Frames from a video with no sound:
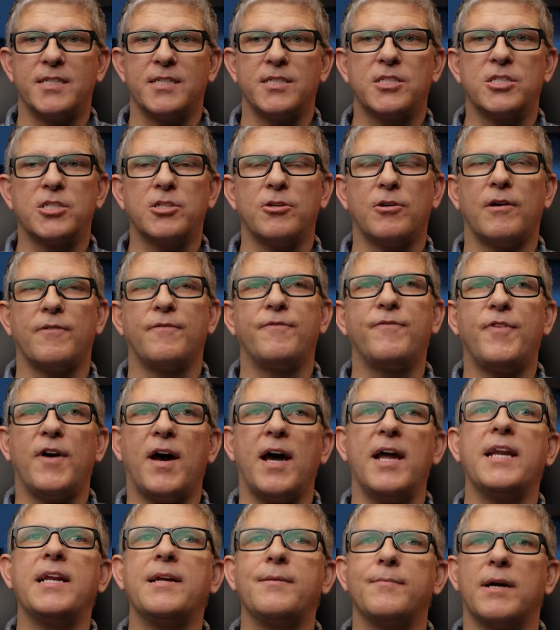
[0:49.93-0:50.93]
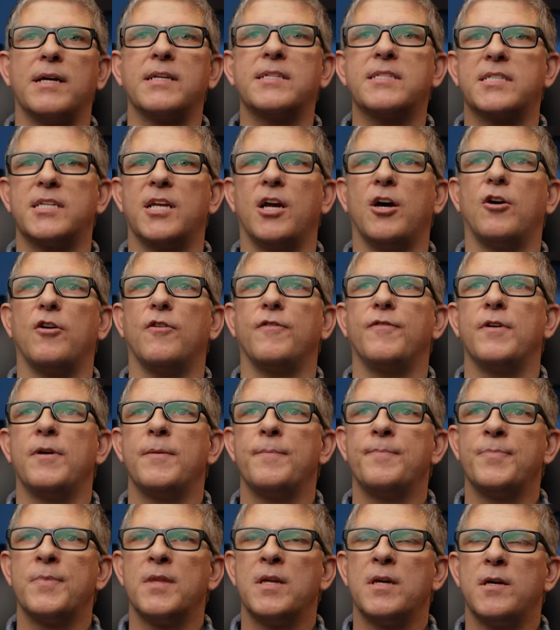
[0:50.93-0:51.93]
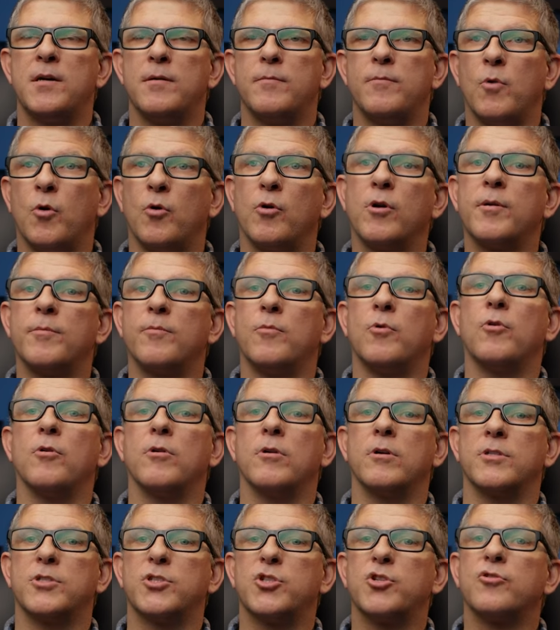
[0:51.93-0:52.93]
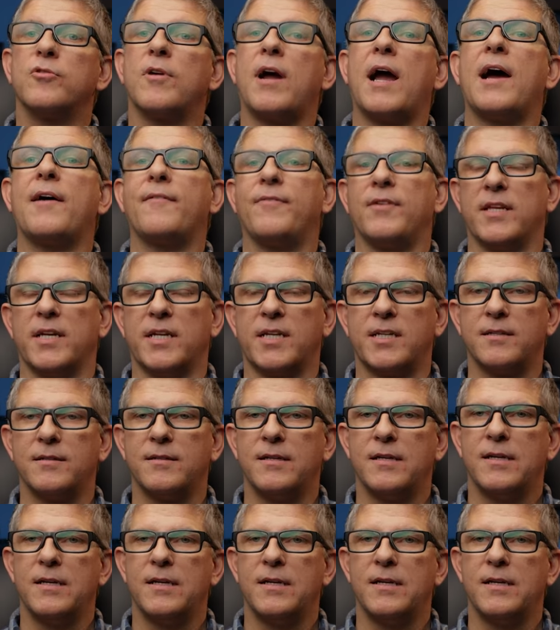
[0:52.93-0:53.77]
And so I'm finding myself more and more traveling.